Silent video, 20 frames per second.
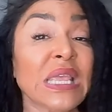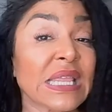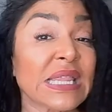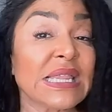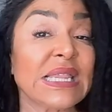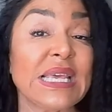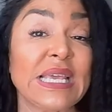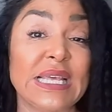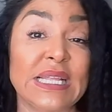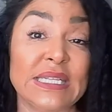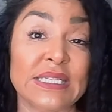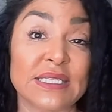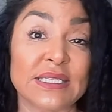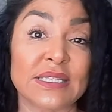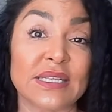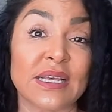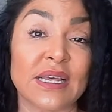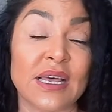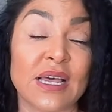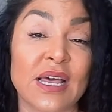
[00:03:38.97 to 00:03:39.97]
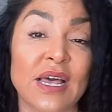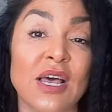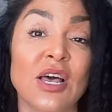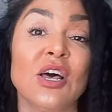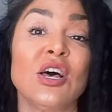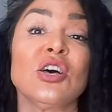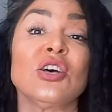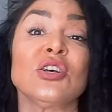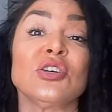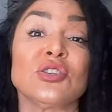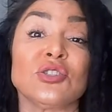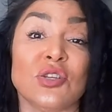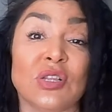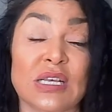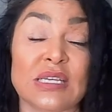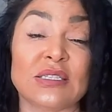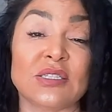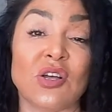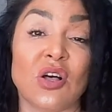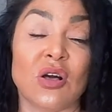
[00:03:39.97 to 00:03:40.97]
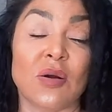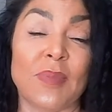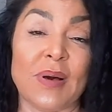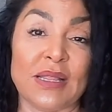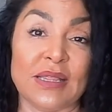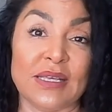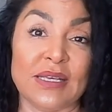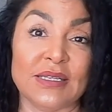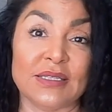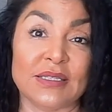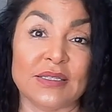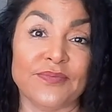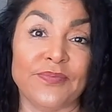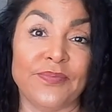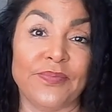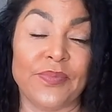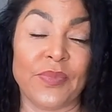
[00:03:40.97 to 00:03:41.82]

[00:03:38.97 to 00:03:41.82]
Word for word: leads. So let's talk about these.